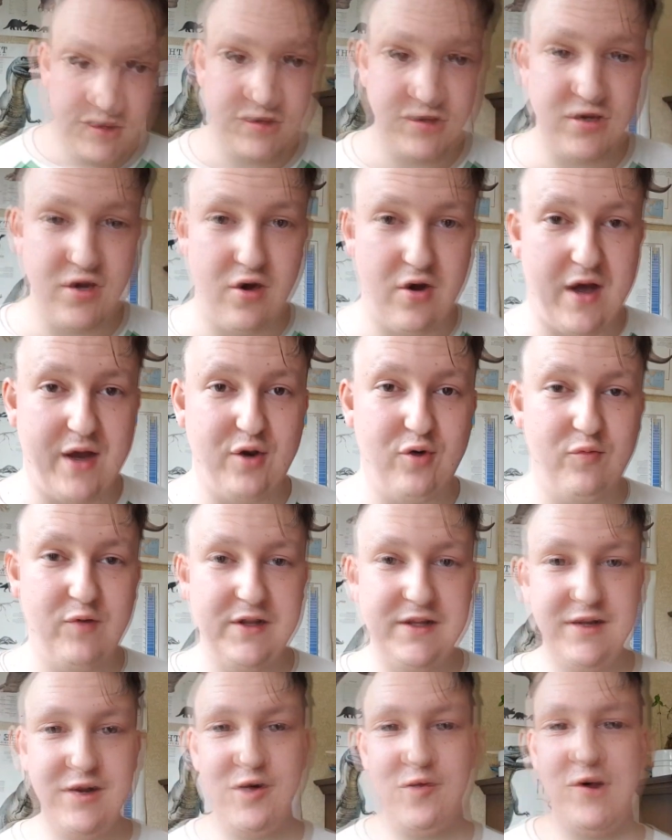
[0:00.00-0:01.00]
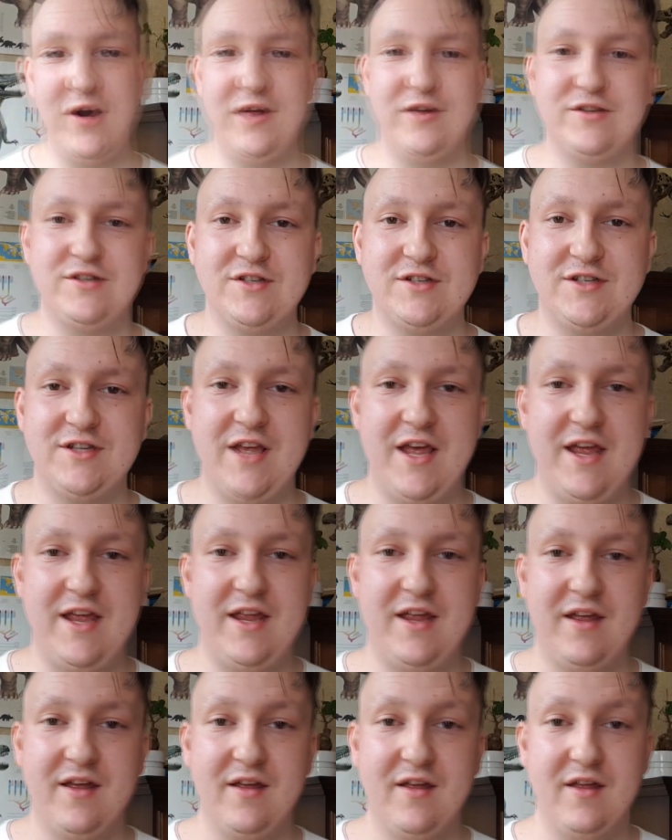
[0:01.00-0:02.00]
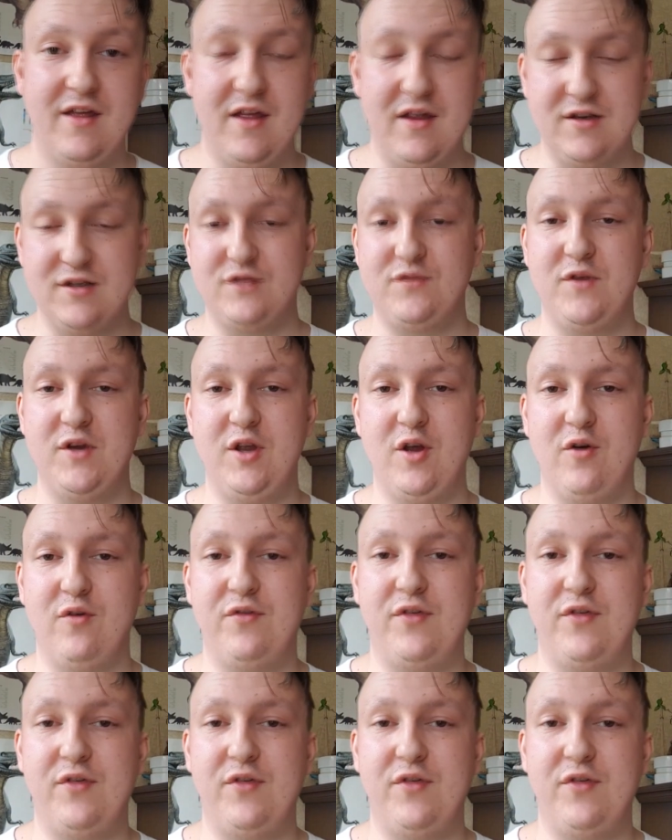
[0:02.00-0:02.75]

So I don't really know what else to say in this video.